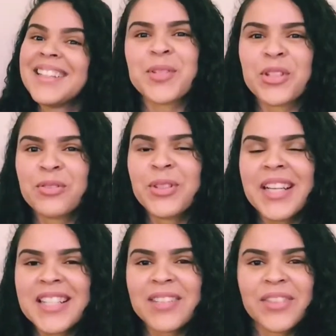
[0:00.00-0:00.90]
So if you
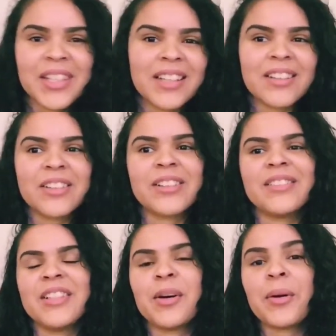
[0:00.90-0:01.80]
guys have any other,
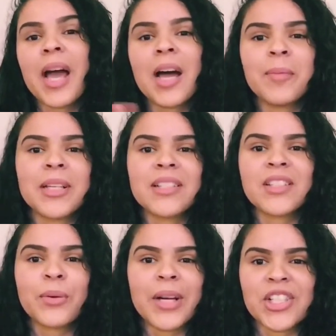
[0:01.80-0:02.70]
comments,
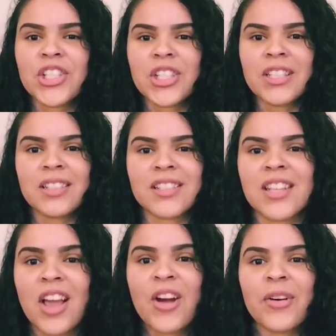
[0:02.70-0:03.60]
questions,
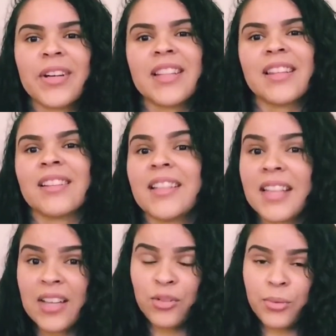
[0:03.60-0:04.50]
or anything like
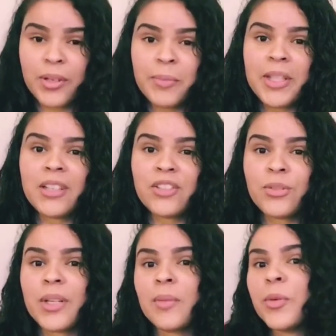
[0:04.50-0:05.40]
that, you want me to
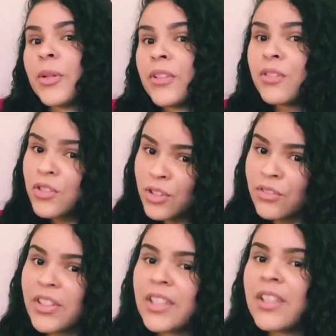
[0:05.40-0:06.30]
do any more
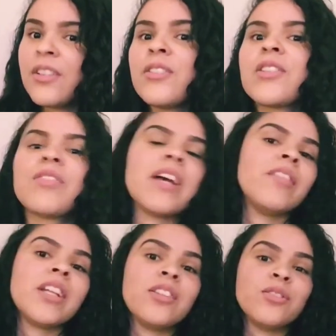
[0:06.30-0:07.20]
YouTube videos, if you have
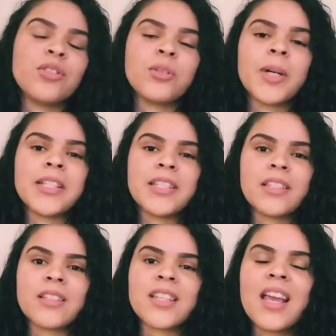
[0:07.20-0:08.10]
any YouTube
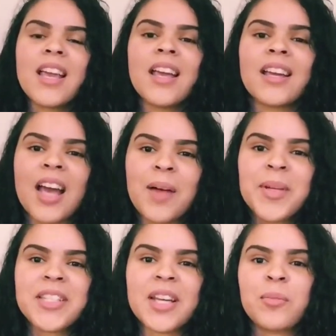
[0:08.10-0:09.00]
ideas,
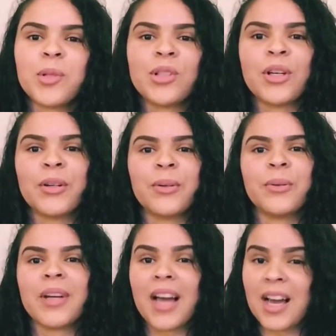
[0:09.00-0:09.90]
comment down below.
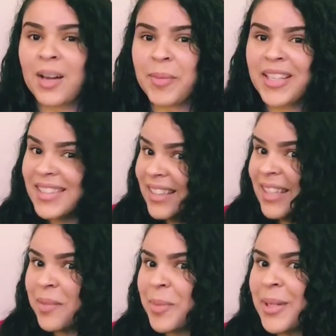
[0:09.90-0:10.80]
Hit that
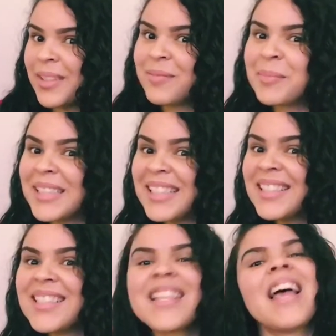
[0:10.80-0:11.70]
like button,
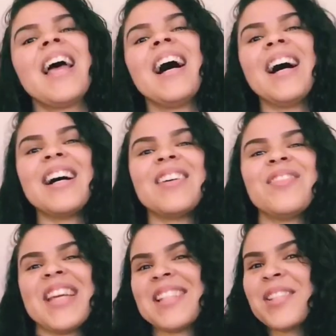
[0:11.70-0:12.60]
please,
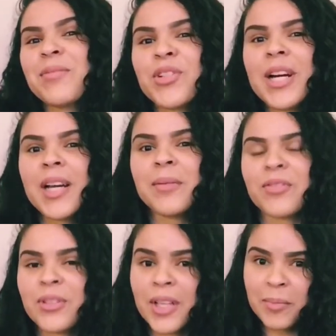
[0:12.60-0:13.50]
and subscribe
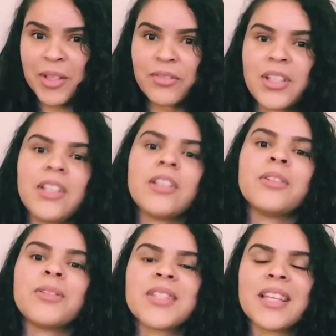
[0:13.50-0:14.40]
if you like my
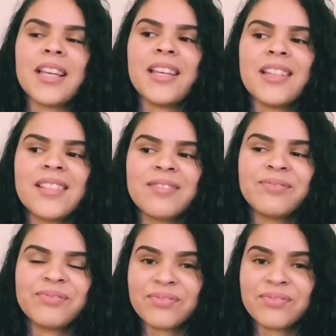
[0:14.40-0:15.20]
videos. And